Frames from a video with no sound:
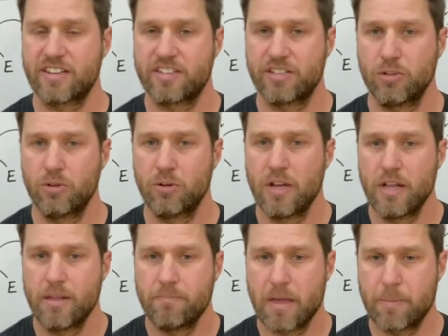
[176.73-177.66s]
to
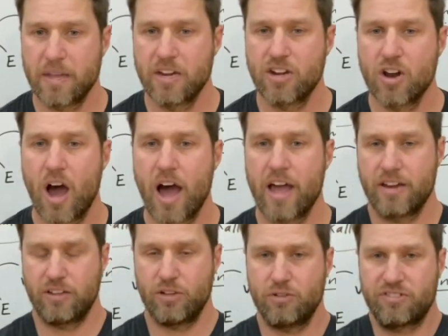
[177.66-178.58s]
maybe
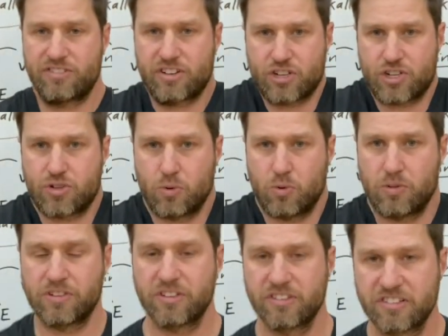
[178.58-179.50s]
not use their
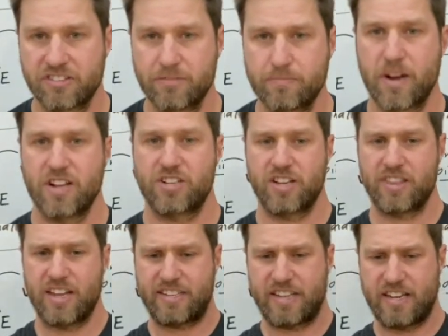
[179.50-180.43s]
shoulders as much, and
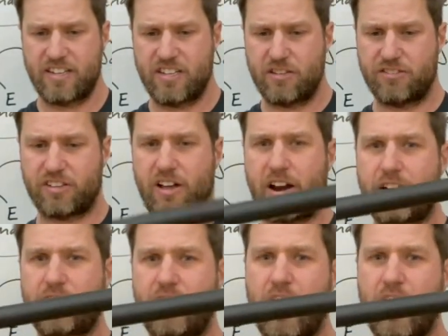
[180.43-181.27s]
they tend to use a lot of their